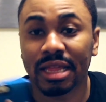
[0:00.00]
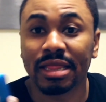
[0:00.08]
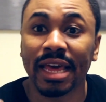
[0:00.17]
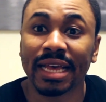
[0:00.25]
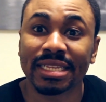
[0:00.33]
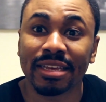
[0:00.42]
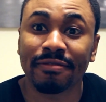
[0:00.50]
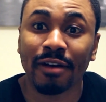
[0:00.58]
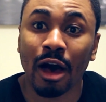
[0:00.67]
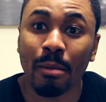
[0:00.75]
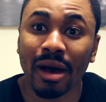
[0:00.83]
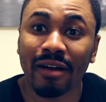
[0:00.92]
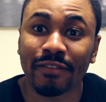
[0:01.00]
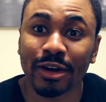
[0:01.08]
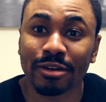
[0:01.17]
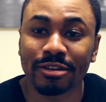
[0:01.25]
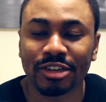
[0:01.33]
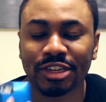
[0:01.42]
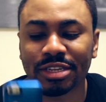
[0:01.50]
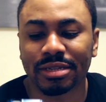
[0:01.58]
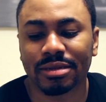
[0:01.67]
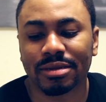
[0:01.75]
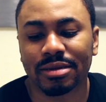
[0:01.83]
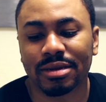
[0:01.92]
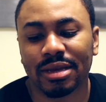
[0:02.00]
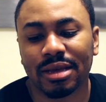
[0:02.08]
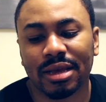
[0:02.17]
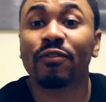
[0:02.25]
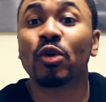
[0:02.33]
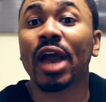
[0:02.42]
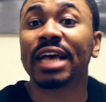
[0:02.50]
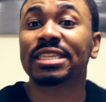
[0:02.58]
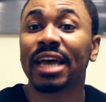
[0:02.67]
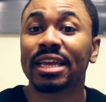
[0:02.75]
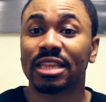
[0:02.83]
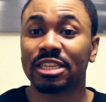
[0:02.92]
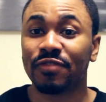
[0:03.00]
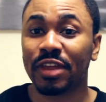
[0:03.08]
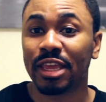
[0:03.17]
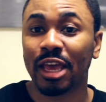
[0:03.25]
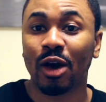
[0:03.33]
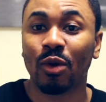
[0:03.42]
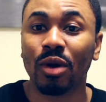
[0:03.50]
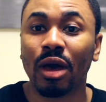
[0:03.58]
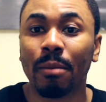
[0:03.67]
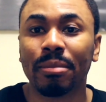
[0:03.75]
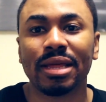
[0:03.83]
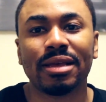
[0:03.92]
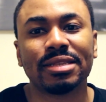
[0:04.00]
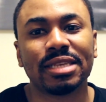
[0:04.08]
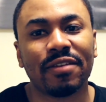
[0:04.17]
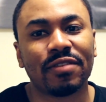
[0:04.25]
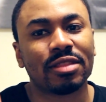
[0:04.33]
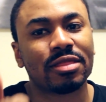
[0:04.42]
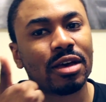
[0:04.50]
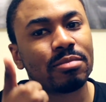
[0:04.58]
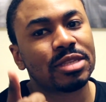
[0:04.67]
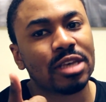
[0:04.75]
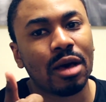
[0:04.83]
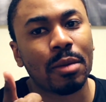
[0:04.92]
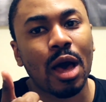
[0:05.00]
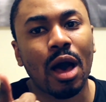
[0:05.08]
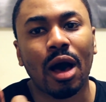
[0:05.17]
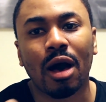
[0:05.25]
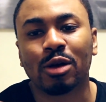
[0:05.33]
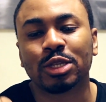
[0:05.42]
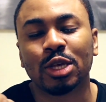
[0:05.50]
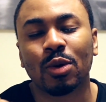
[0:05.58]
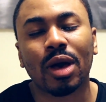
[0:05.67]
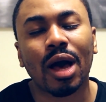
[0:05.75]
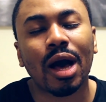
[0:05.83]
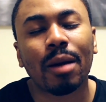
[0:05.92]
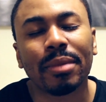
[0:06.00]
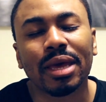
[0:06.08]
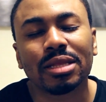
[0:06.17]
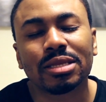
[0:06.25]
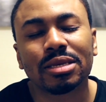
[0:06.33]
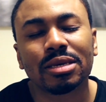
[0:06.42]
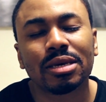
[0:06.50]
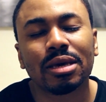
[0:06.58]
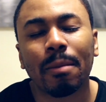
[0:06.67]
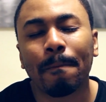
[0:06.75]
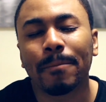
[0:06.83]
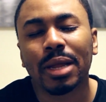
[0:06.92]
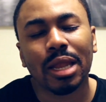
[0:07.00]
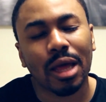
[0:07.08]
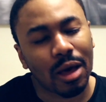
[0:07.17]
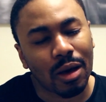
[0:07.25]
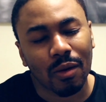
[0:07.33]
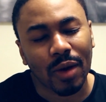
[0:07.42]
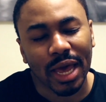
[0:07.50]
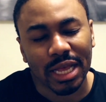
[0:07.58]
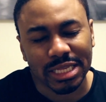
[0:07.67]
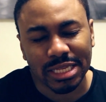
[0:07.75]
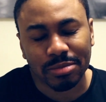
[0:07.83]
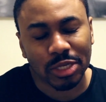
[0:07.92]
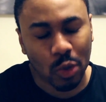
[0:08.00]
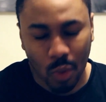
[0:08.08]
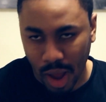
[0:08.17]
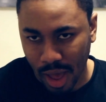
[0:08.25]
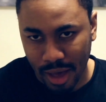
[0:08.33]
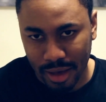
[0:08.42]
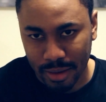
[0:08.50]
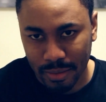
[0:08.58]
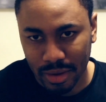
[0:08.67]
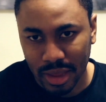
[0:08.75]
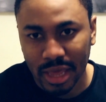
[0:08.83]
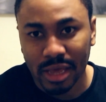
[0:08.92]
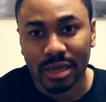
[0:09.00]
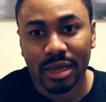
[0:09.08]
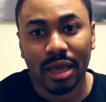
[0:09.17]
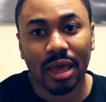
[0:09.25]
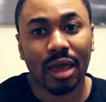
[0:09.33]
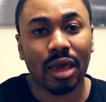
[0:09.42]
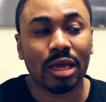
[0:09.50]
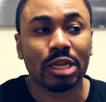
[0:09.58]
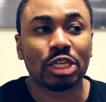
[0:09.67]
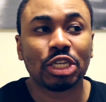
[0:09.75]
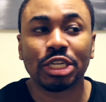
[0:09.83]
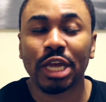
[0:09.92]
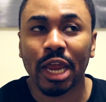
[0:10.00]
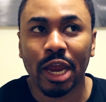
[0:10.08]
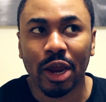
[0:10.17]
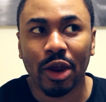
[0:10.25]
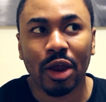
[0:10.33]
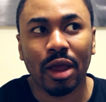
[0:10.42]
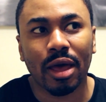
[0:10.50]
that's it for all my first. If you guys like this video, please give it a thumbs up. Also comment below and subscribe and share.